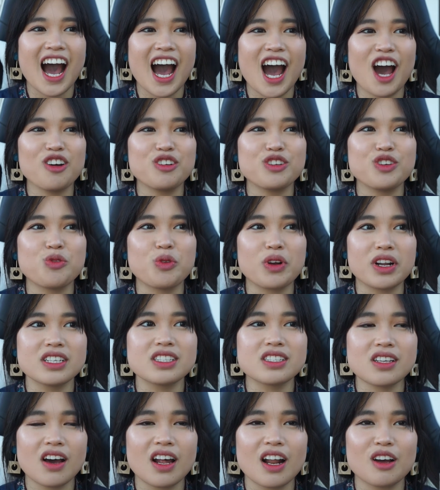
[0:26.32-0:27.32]
when I
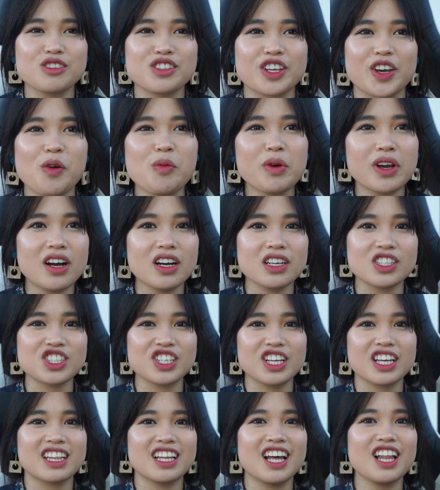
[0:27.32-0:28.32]
saw it, I was like, oh my gosh,
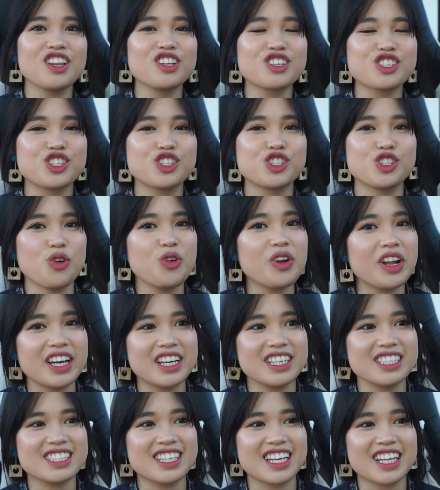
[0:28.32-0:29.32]
like that looks so
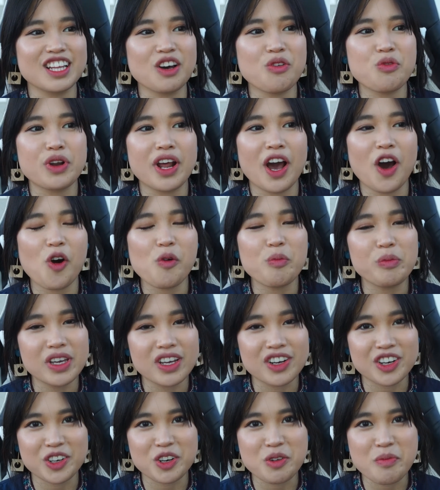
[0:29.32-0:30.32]
nice. Like that would help me
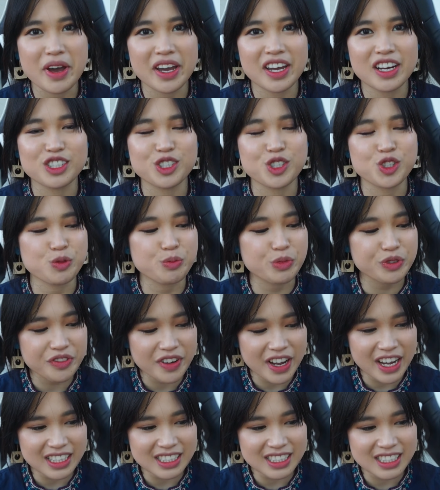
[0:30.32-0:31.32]
curl my hair super
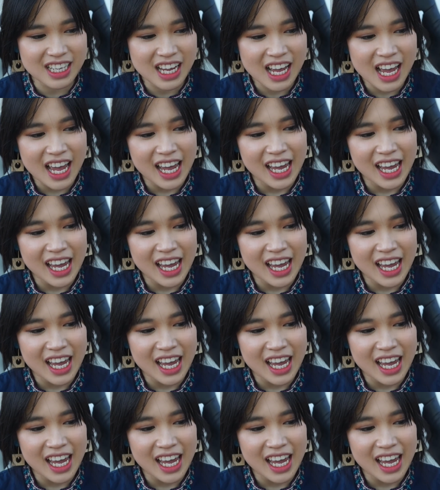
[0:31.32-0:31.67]
fast.